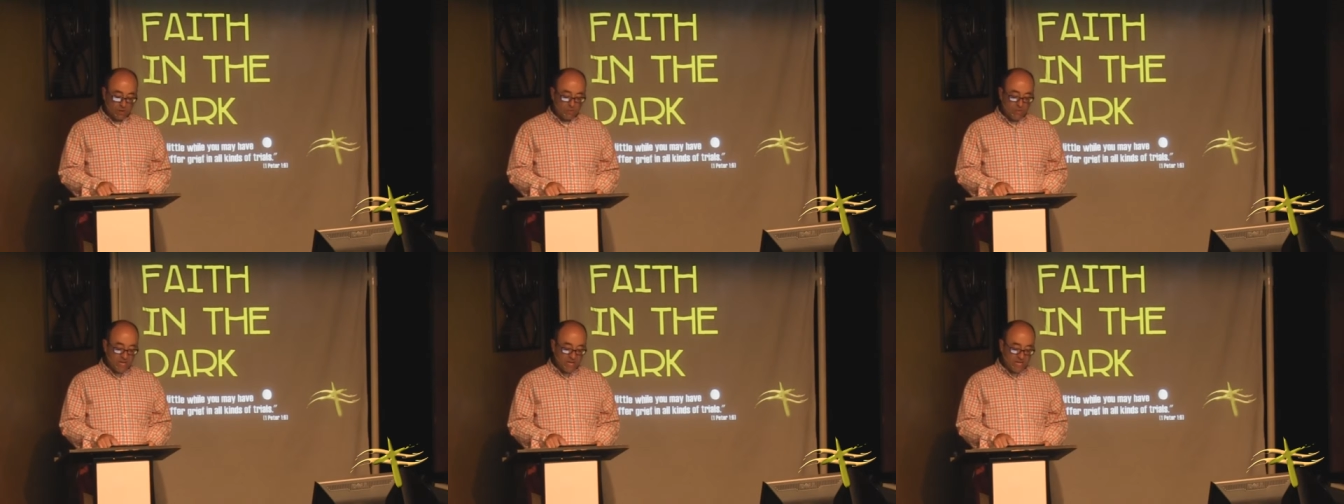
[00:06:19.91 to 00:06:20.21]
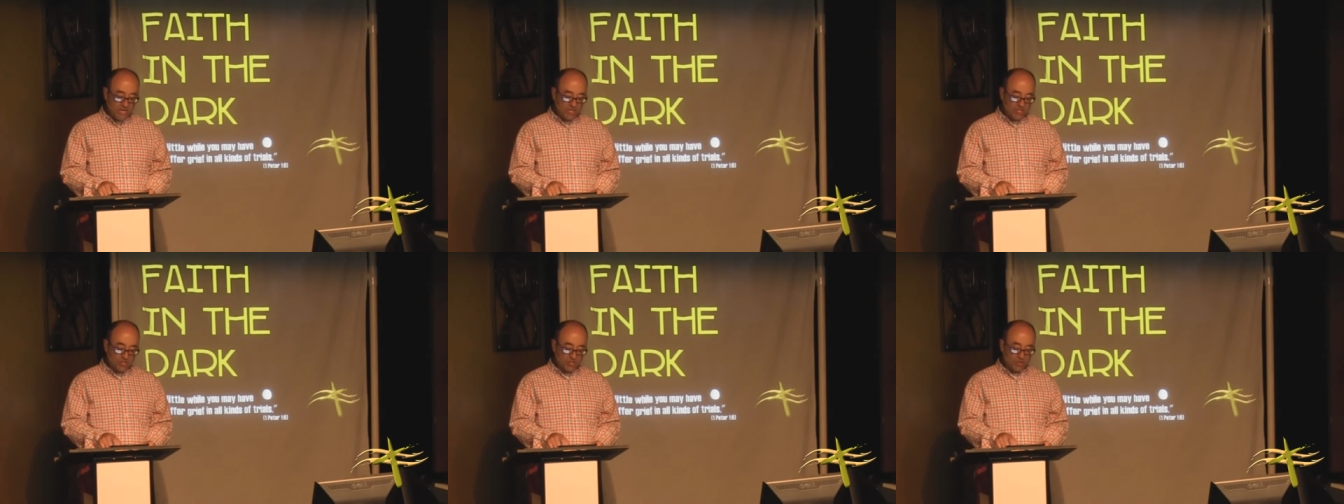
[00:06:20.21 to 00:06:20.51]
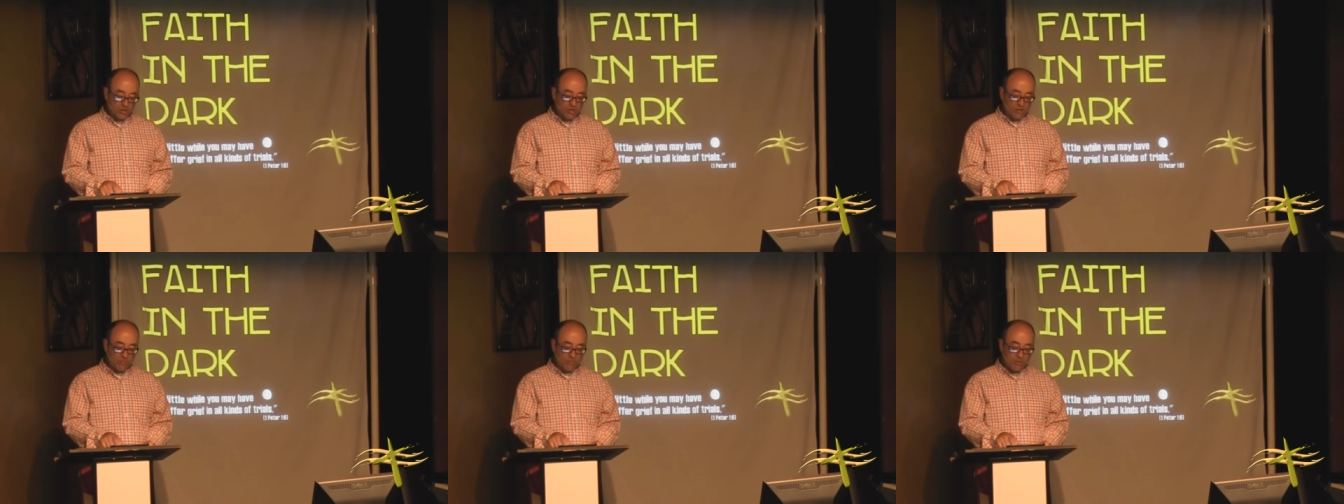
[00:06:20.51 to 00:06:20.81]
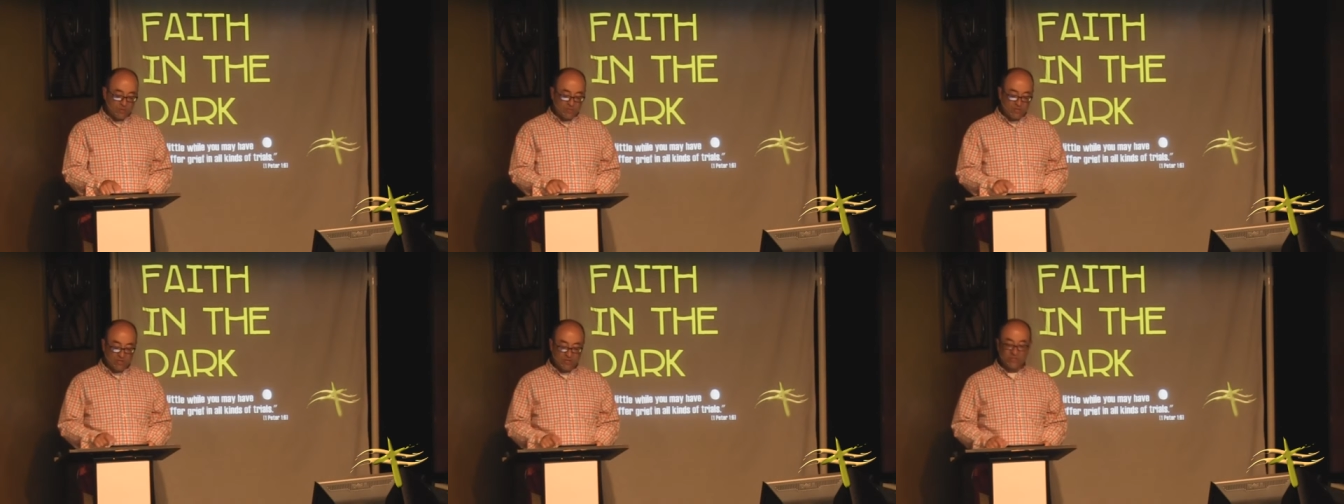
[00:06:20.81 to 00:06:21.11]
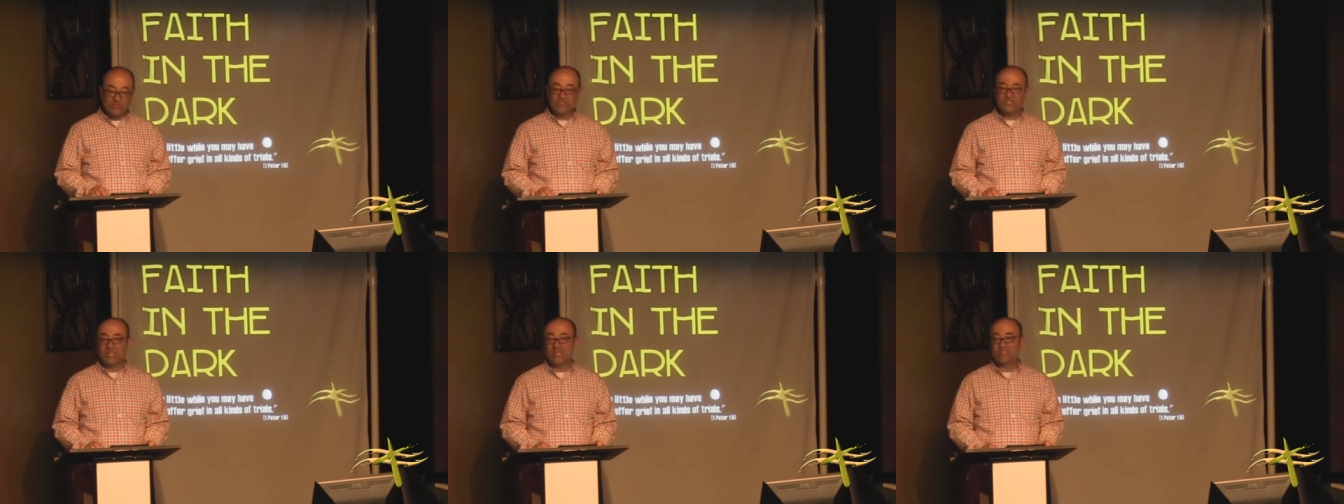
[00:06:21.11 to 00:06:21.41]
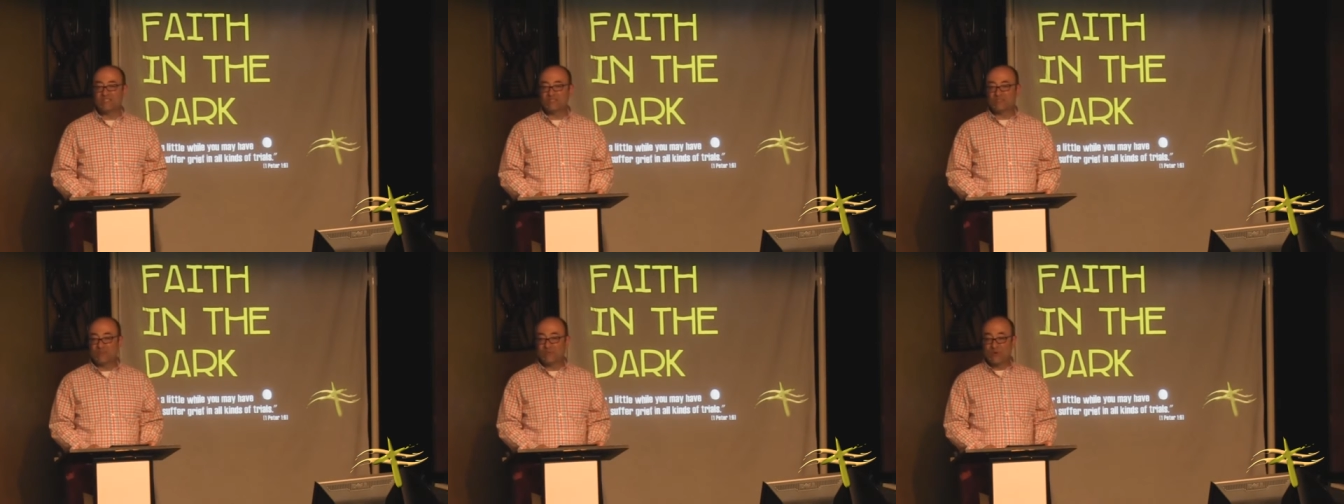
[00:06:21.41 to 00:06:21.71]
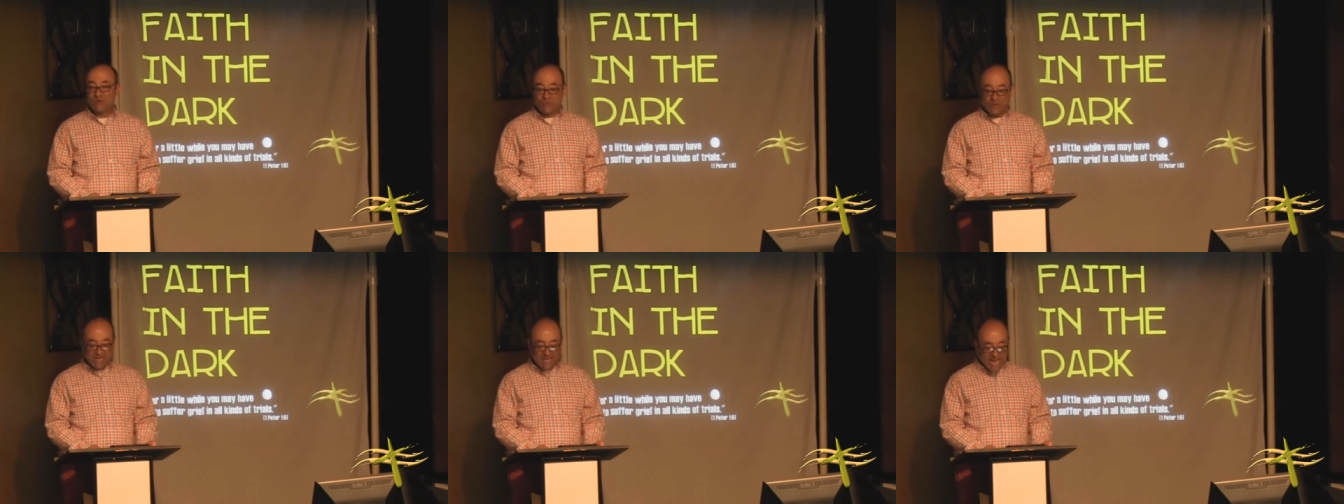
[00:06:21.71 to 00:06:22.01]
There are many historic biblical sites
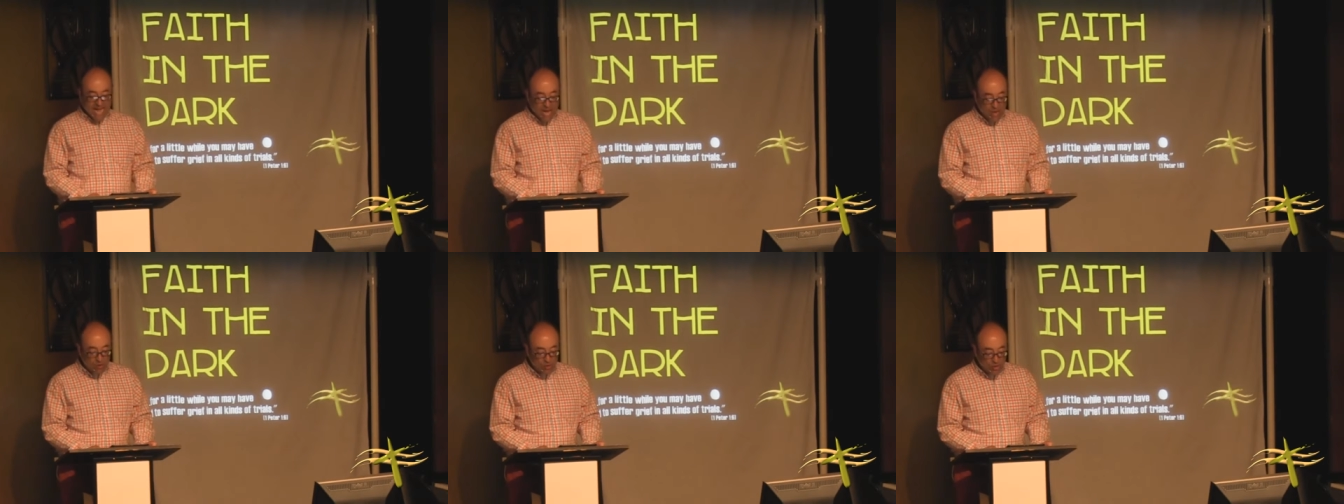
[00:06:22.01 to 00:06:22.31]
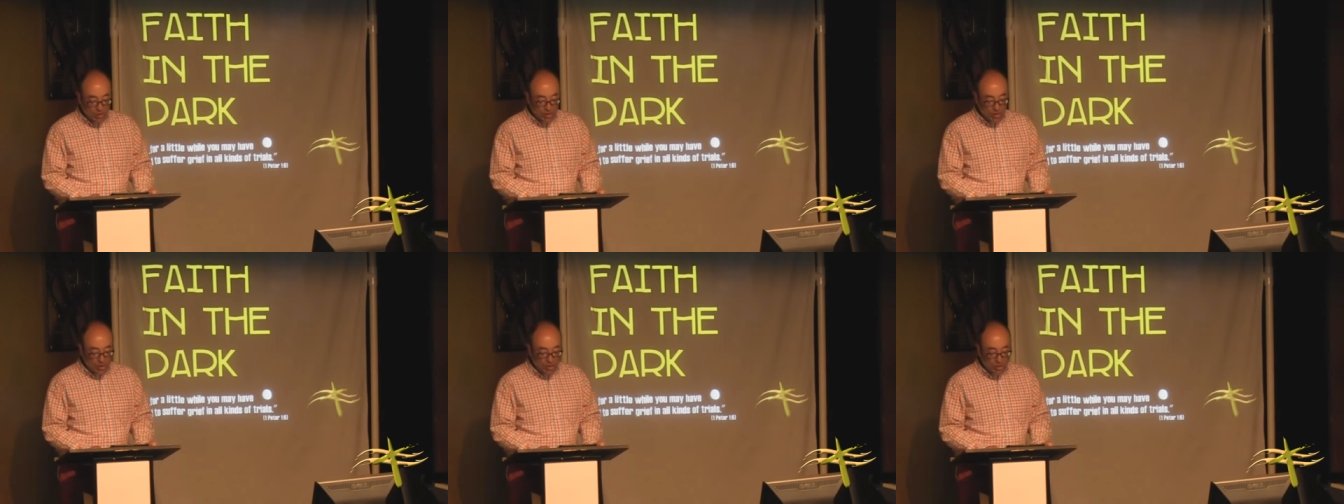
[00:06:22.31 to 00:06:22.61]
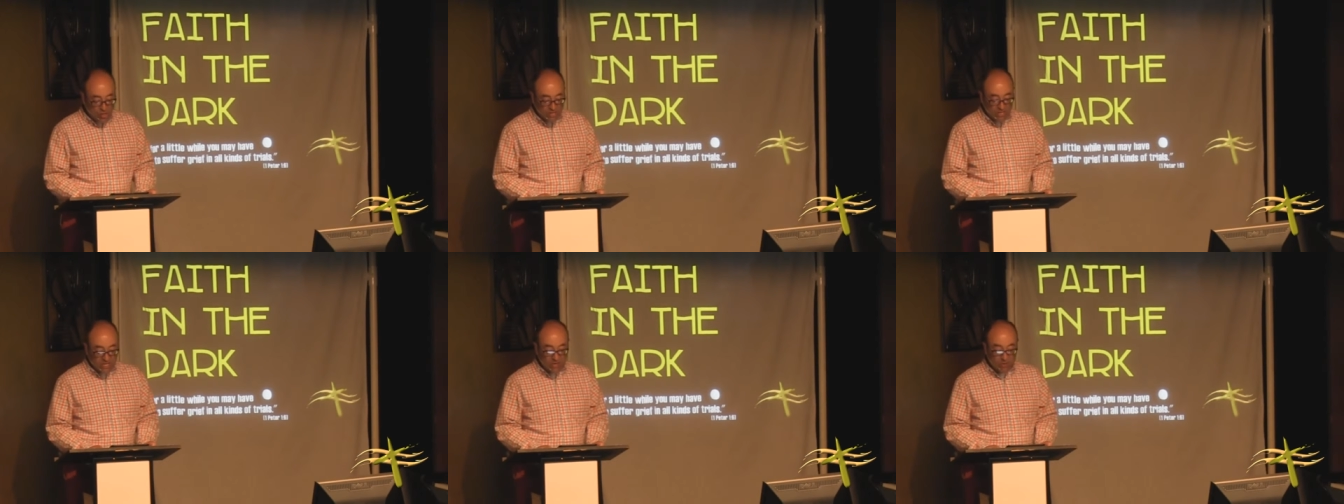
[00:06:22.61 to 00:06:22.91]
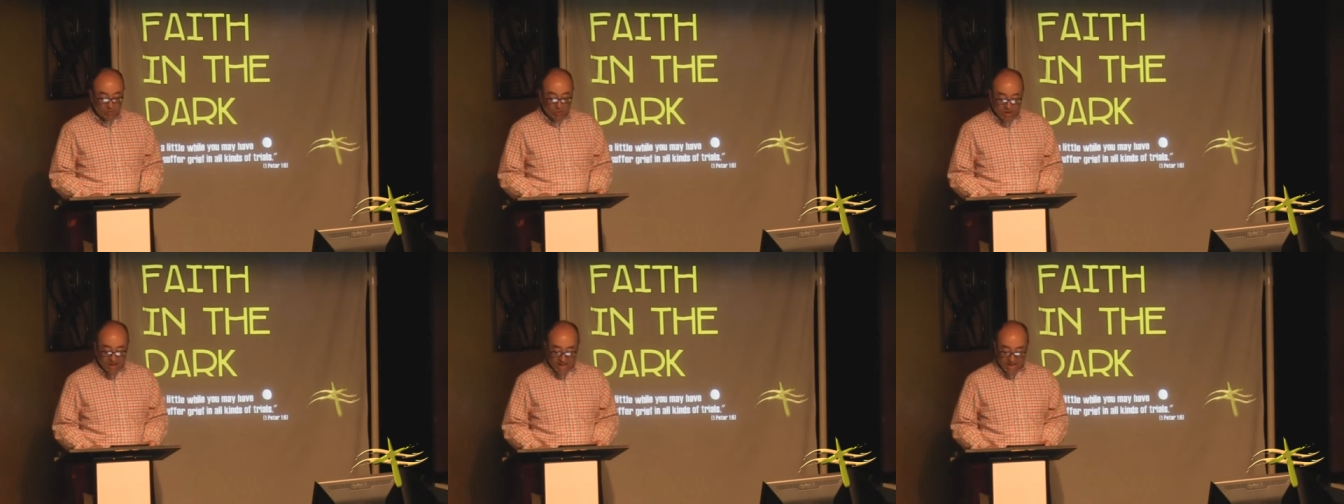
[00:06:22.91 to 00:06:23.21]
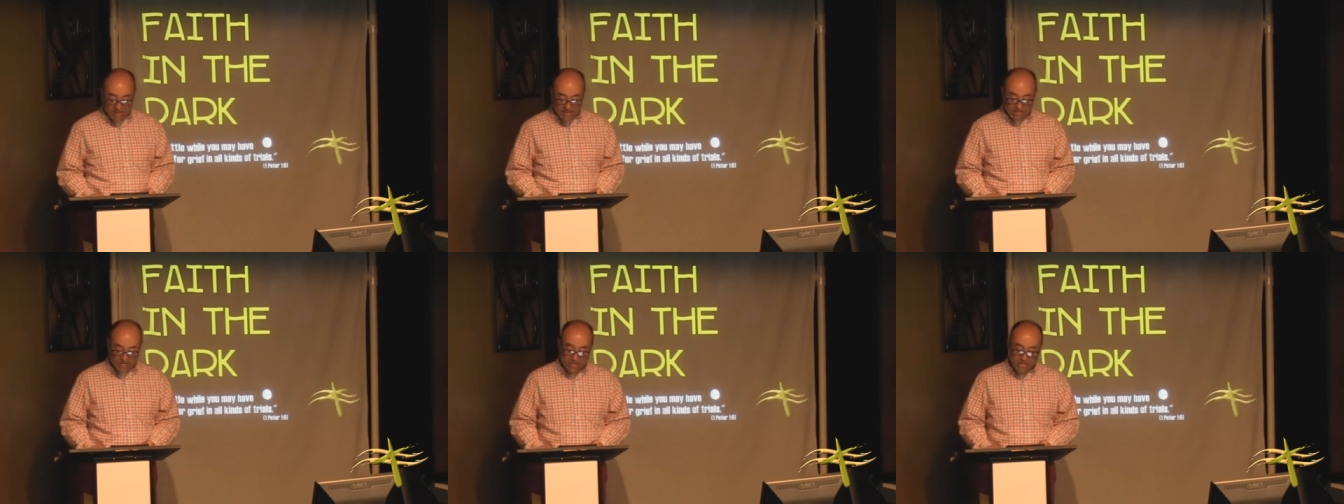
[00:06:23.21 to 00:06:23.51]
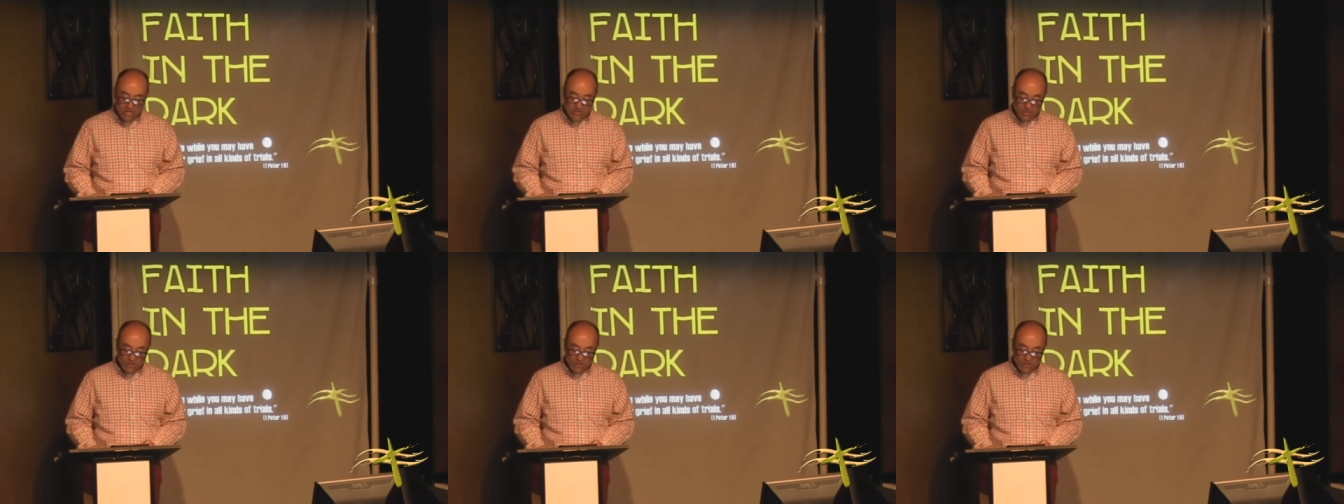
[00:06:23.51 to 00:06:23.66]
in what we now call Iraq.